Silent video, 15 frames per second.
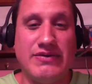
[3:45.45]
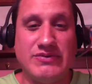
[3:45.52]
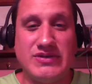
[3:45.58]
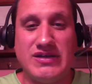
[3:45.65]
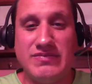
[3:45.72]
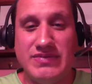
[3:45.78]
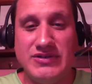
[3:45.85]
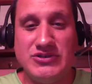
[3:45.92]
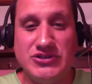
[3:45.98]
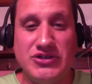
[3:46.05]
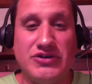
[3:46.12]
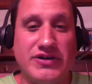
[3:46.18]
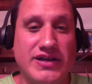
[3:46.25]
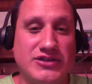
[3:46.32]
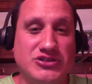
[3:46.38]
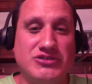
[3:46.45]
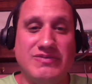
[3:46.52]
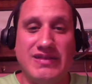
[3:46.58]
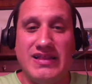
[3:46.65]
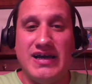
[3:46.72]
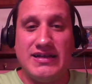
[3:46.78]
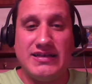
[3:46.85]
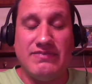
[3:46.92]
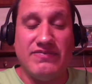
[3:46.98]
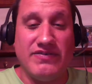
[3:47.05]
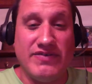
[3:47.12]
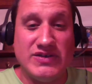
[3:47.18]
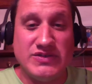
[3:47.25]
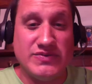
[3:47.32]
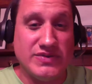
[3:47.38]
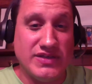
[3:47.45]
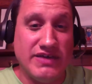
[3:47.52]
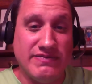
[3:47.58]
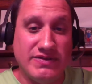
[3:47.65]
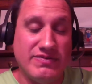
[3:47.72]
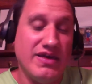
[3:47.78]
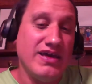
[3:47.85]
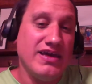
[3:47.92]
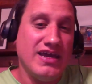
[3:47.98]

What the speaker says: was a complete jerk and should be locked up for the rest of his life, and